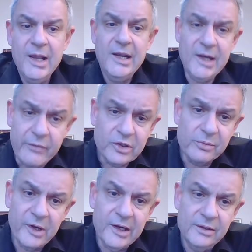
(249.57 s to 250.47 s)

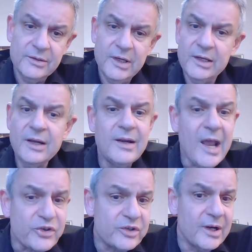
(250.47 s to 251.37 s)
Inevitably, in a
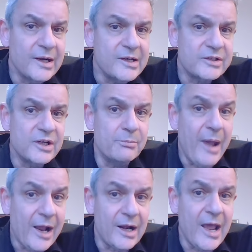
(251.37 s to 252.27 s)
nationalistic
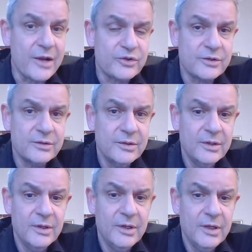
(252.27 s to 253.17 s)
backlash,
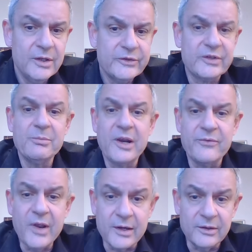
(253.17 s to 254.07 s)
some
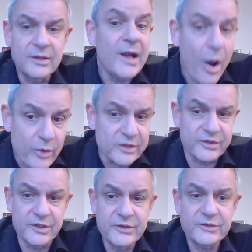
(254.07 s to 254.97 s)
Kven now
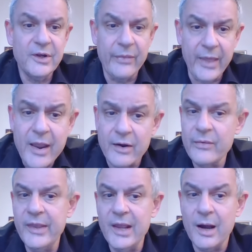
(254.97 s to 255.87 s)
insist that they
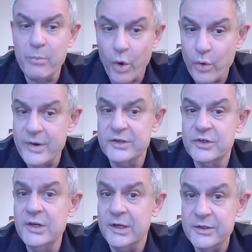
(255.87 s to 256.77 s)
are the
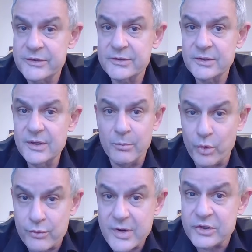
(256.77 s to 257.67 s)
aborigines,
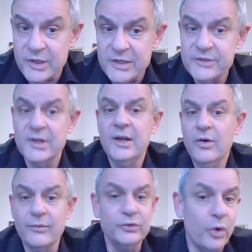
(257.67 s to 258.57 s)
aborigines
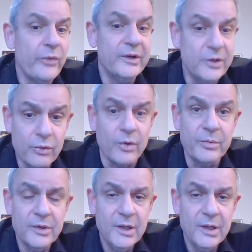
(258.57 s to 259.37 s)
of Northern Europe,